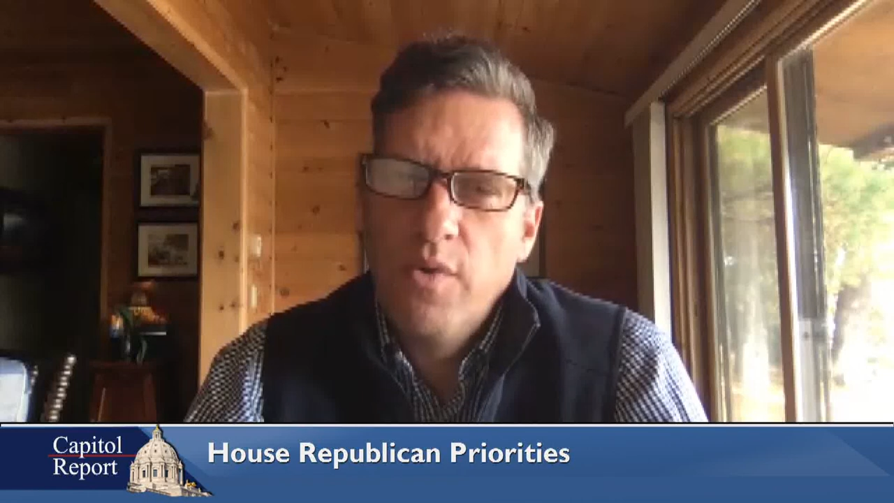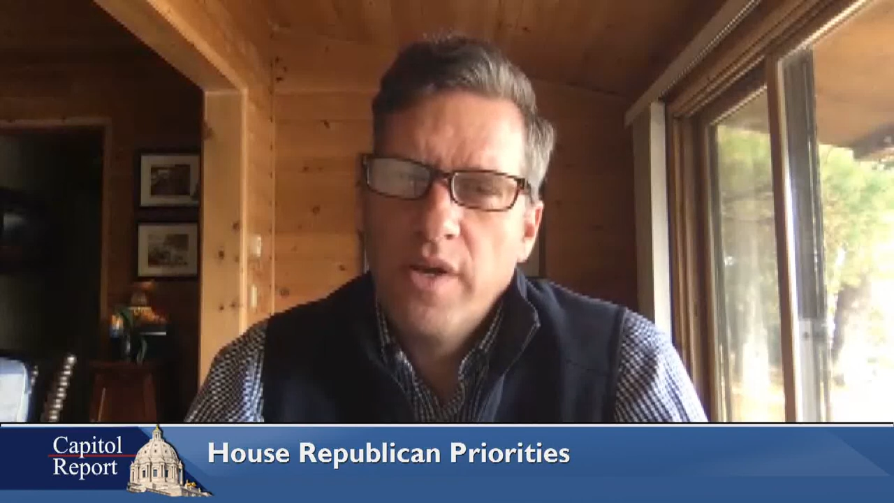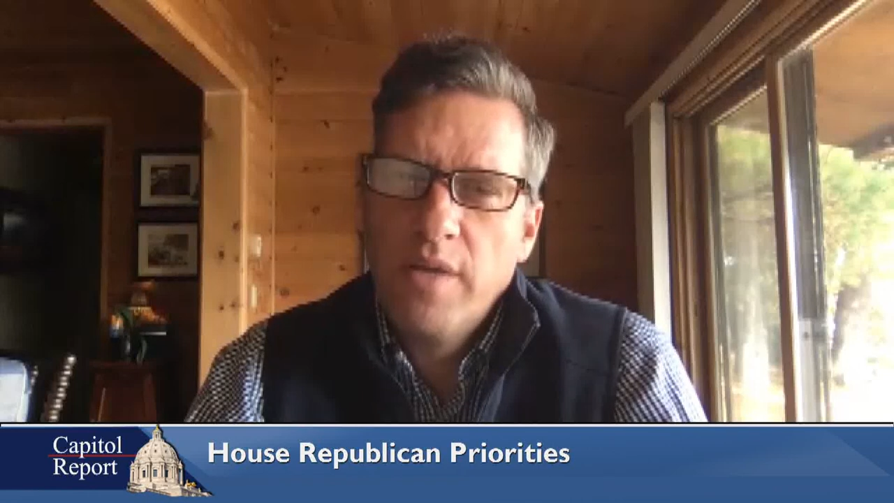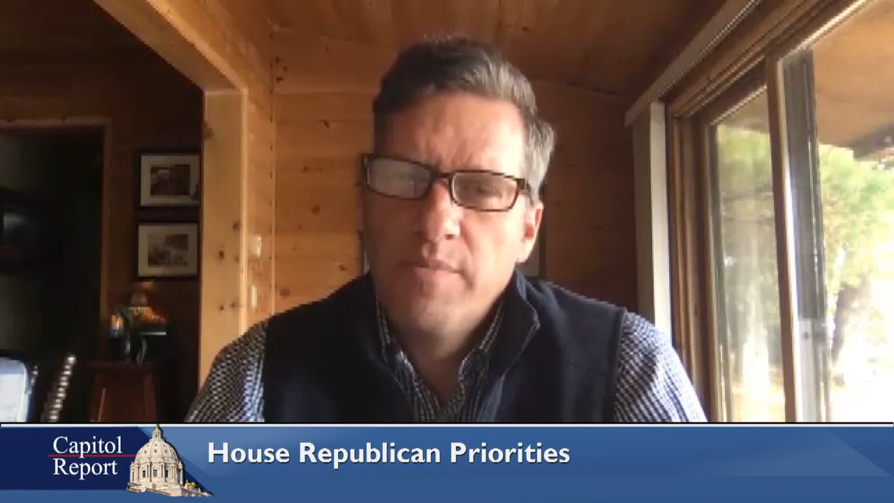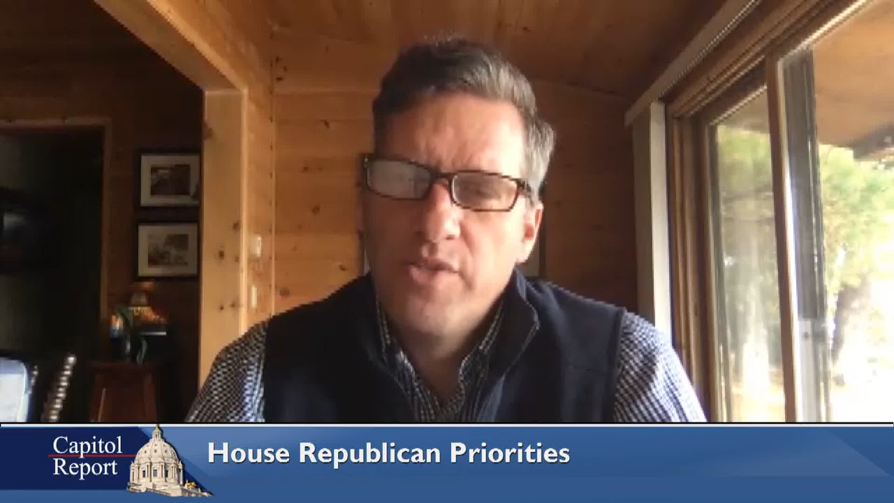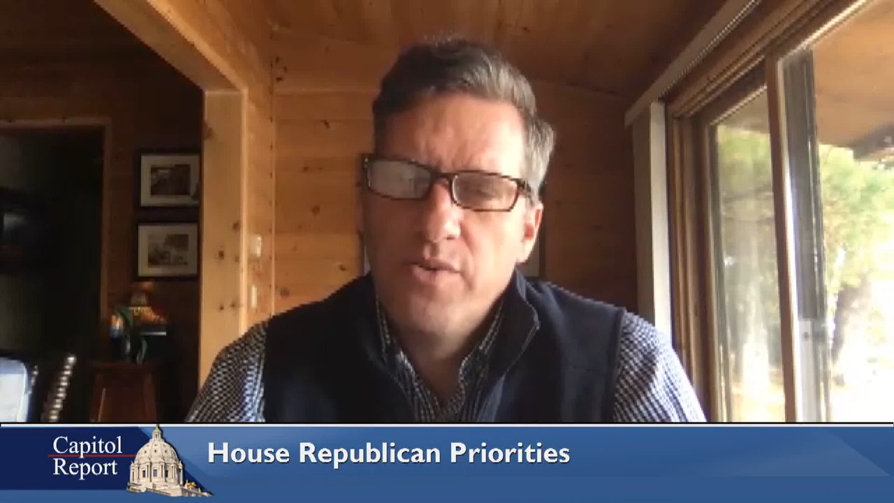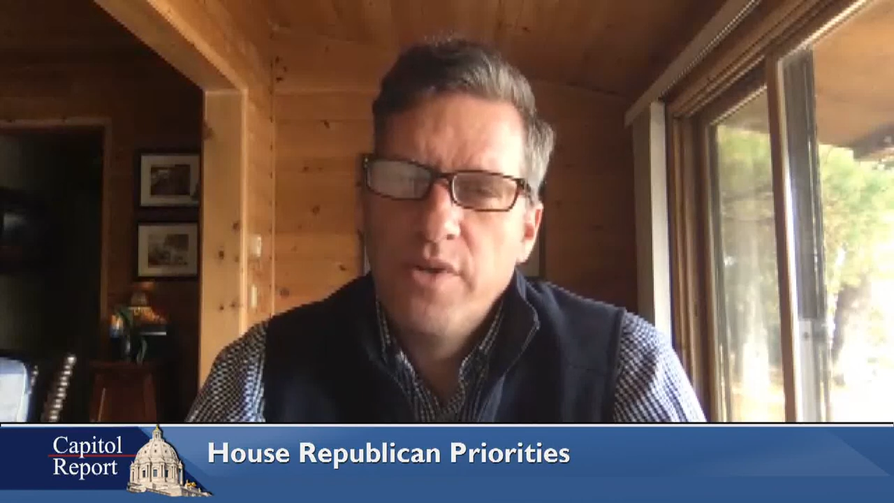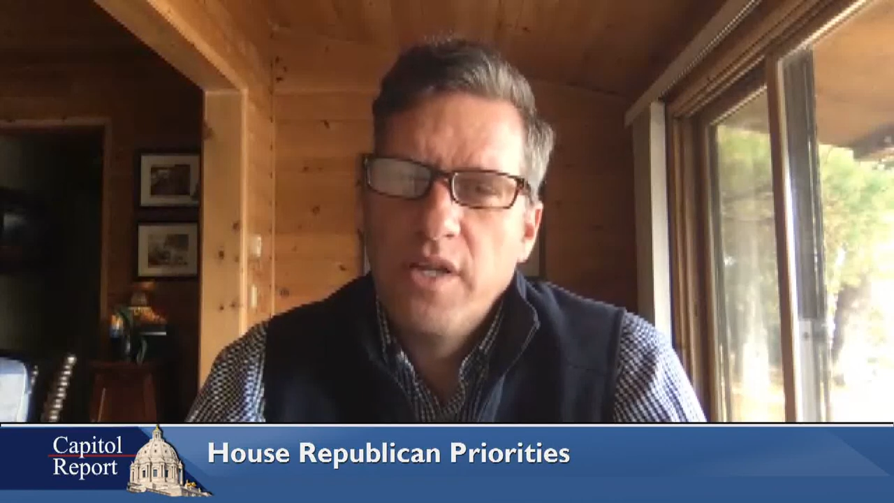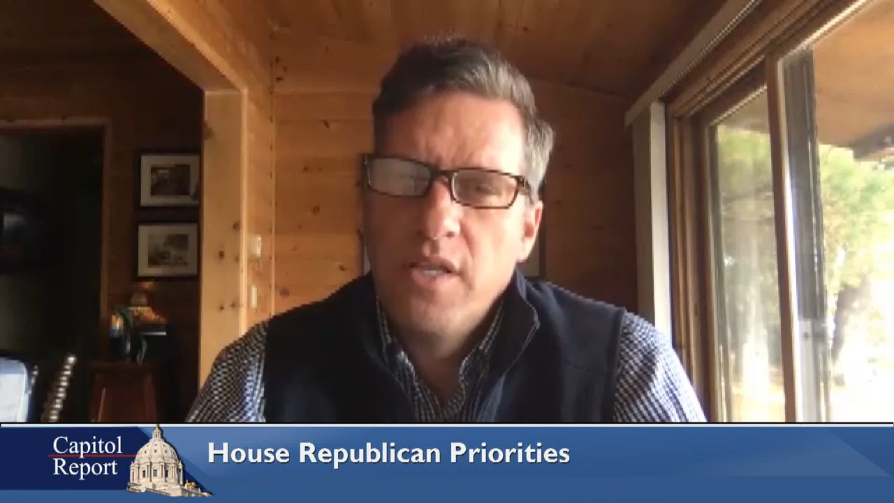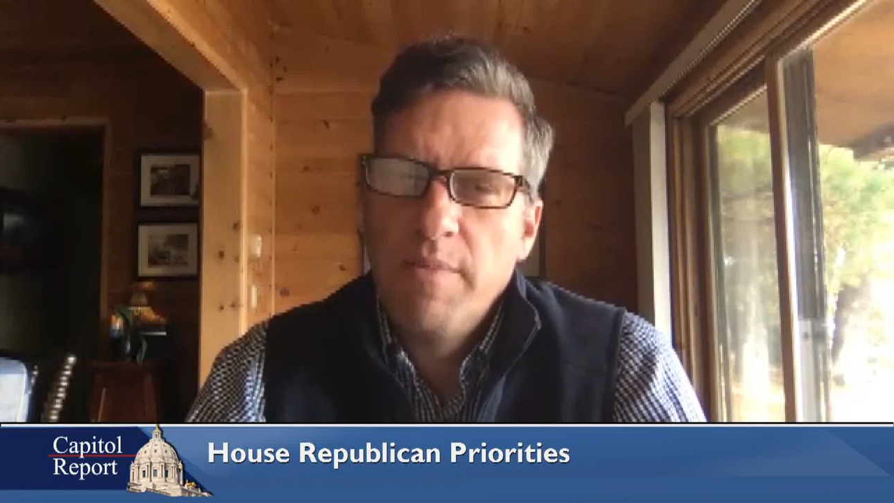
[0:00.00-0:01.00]
income
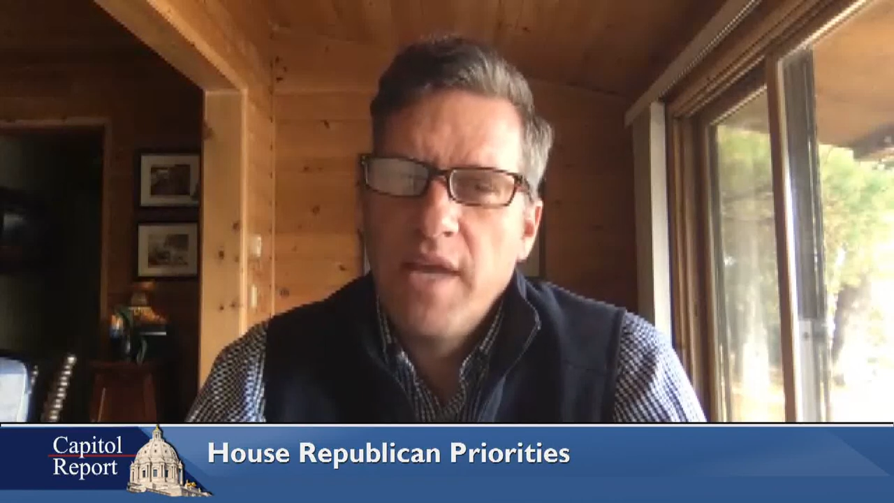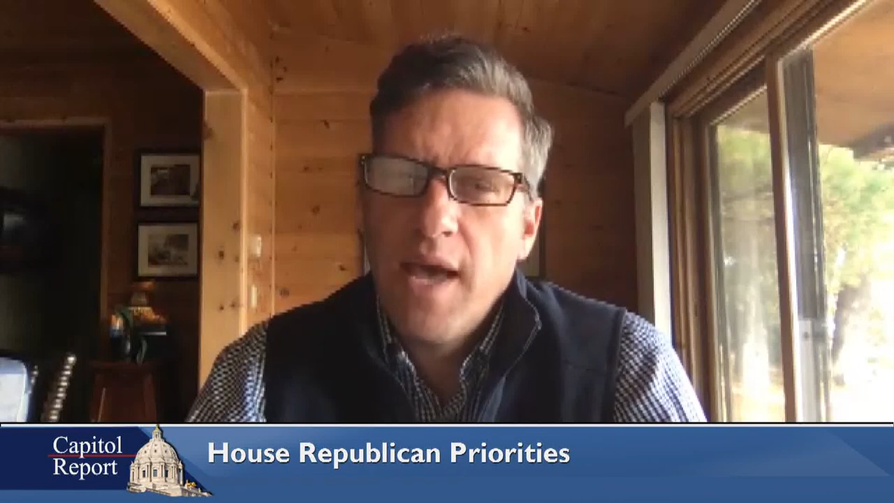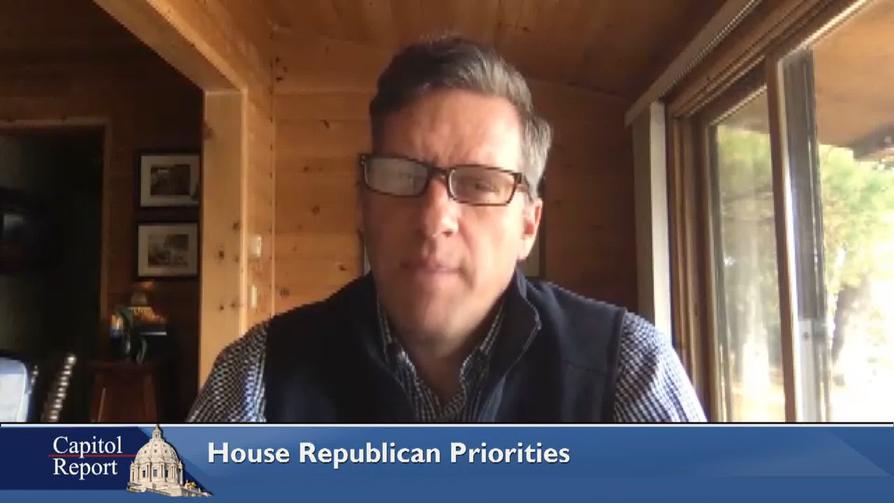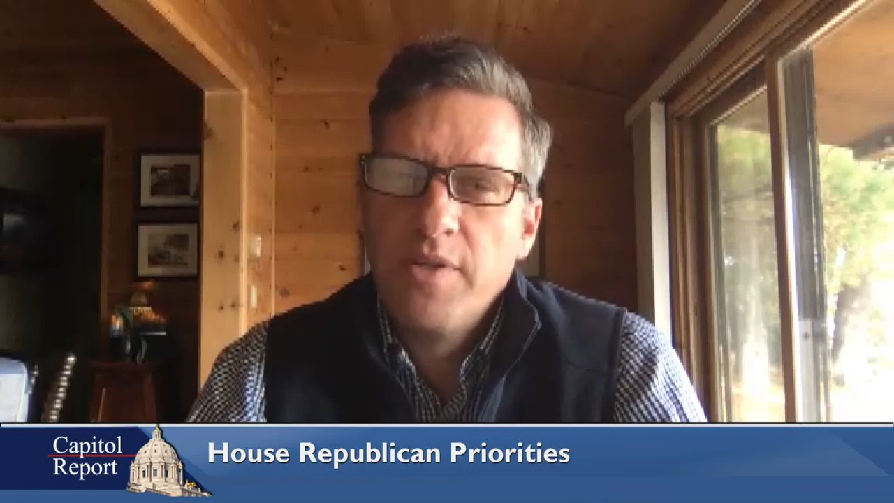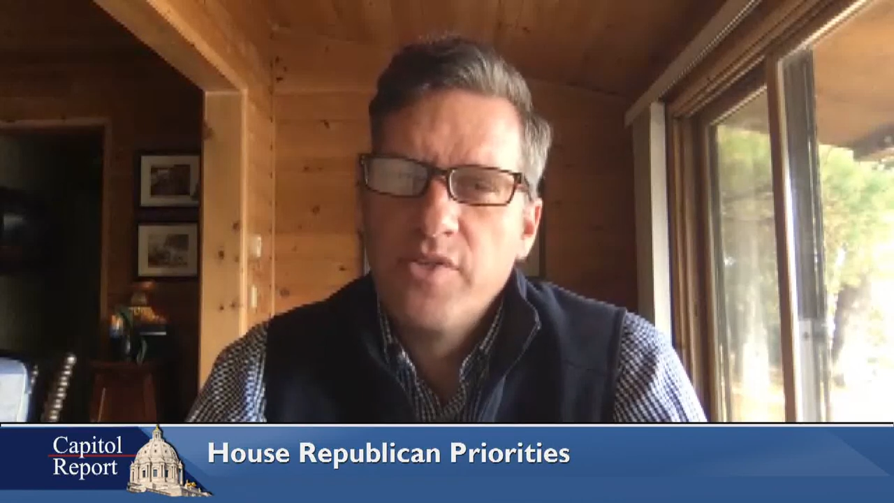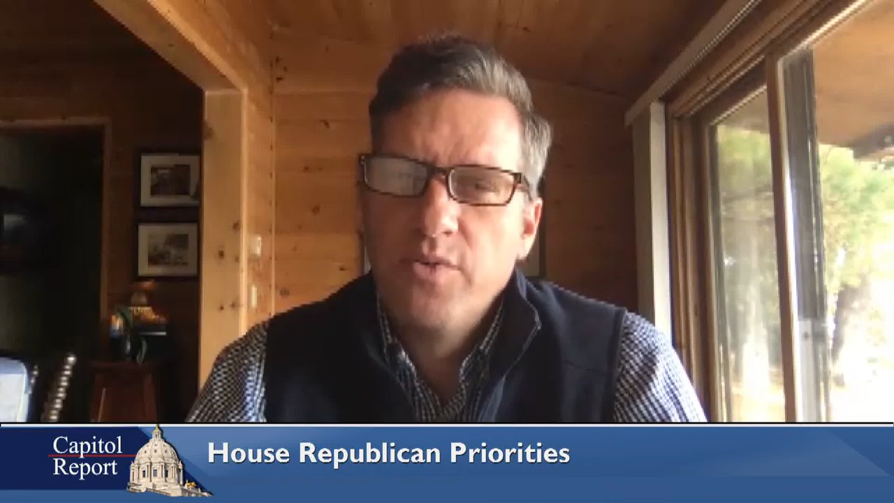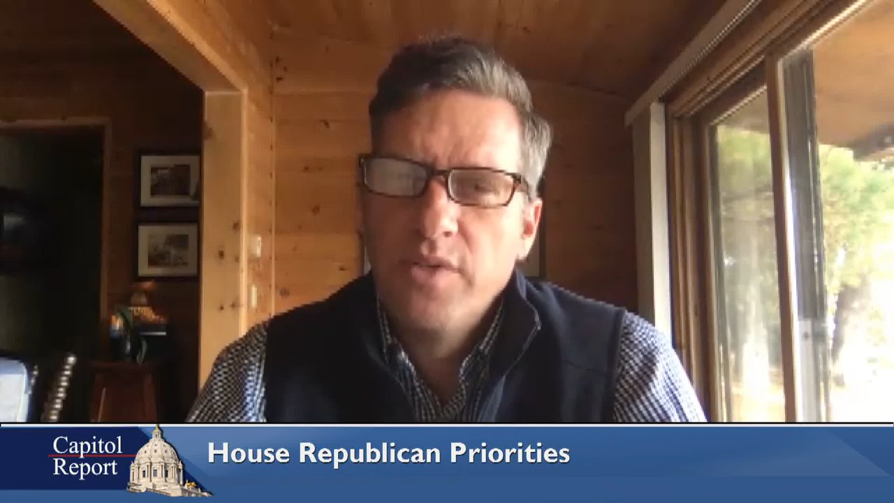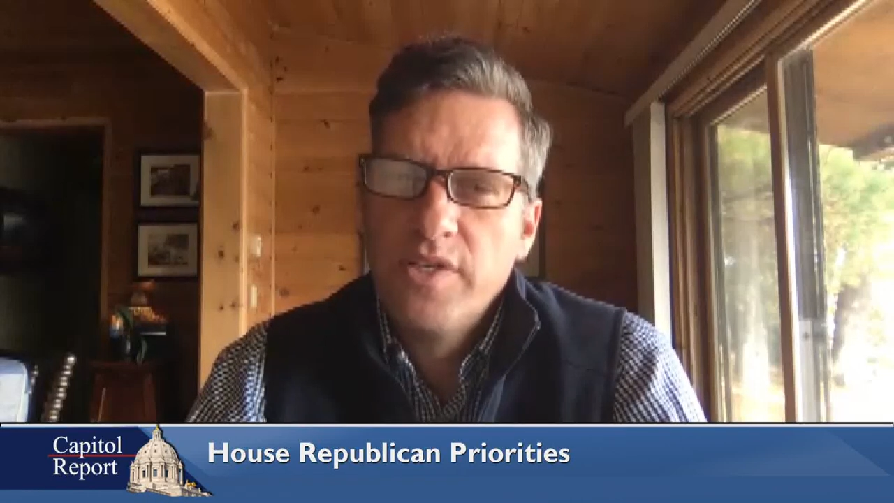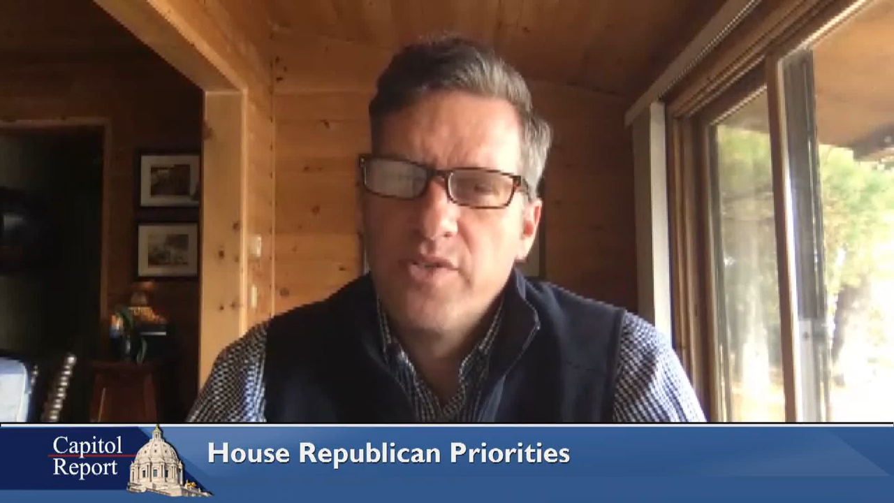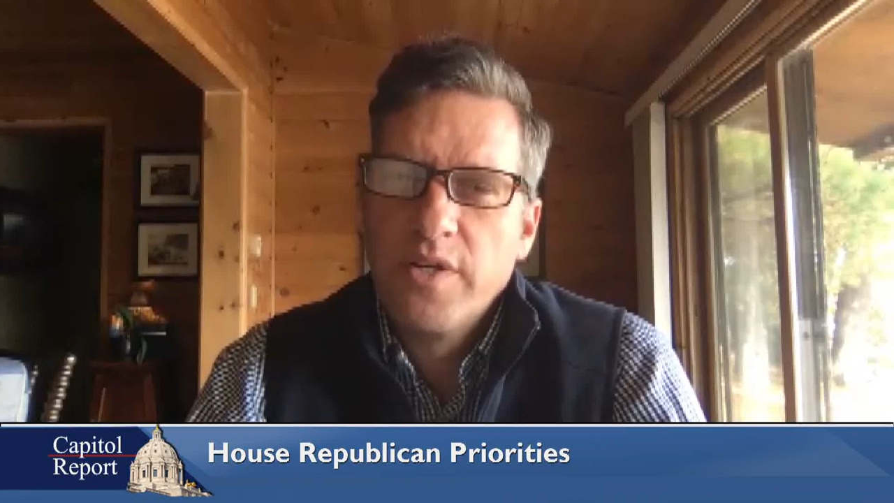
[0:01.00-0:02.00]
student in the Minneapolis school
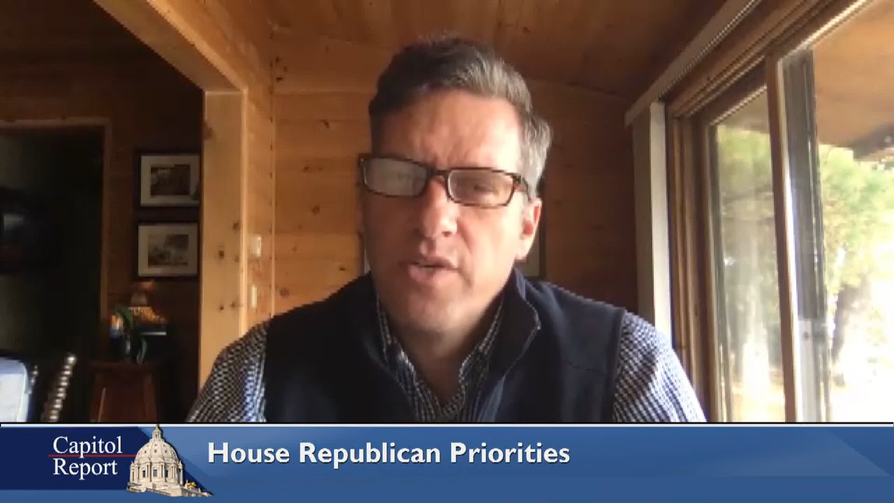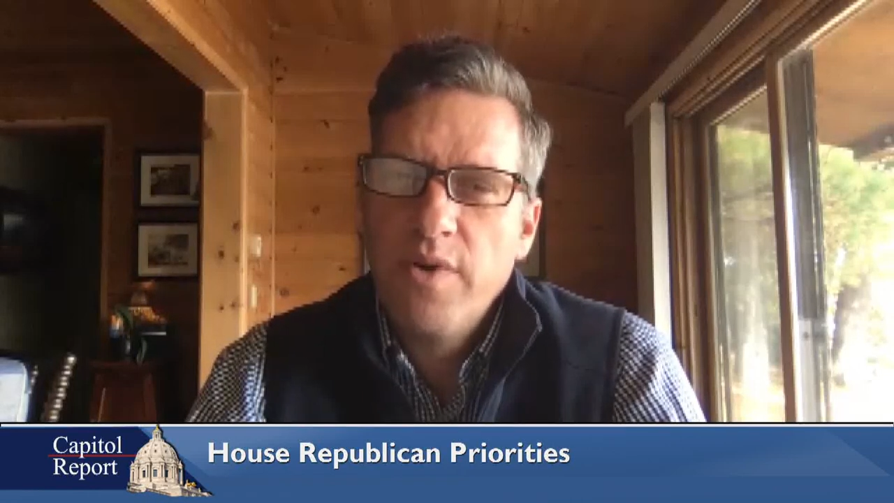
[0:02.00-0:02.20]
district,